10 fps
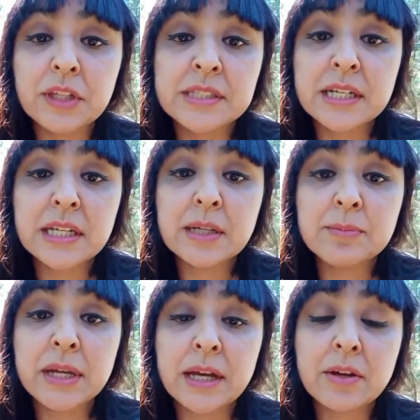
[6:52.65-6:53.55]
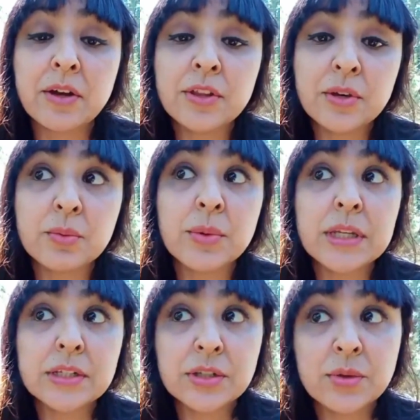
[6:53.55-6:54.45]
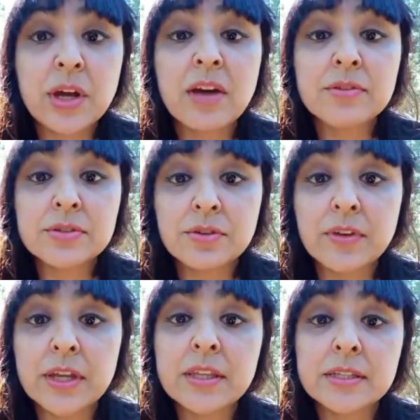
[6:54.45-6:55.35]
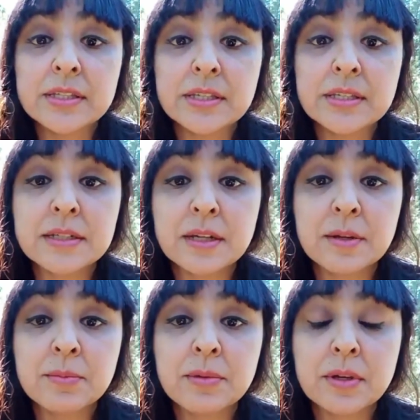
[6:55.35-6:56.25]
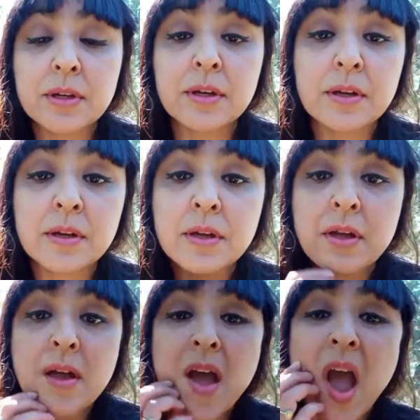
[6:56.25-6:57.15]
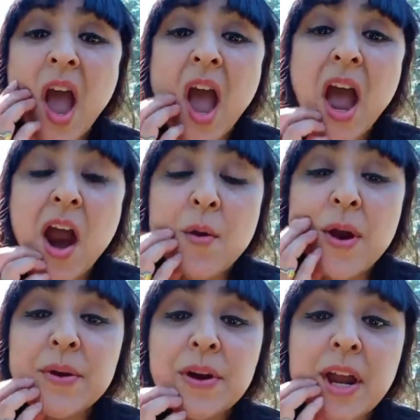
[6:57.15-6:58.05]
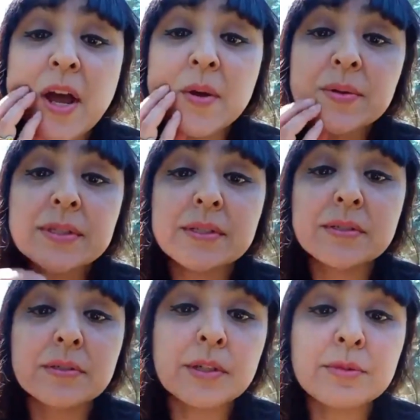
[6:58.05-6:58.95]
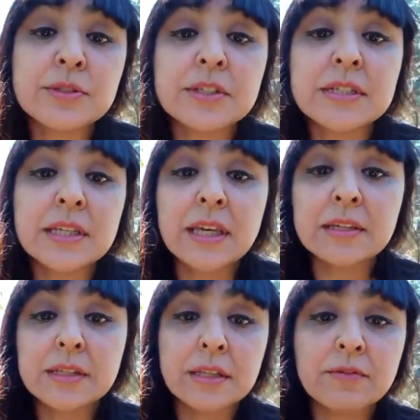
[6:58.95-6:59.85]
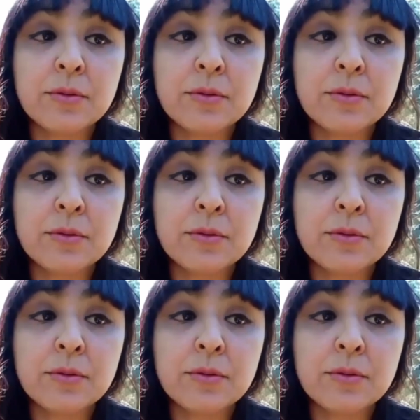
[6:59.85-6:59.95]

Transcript: didn't come back, although we do have a surveillance system around our house, just in case it can ever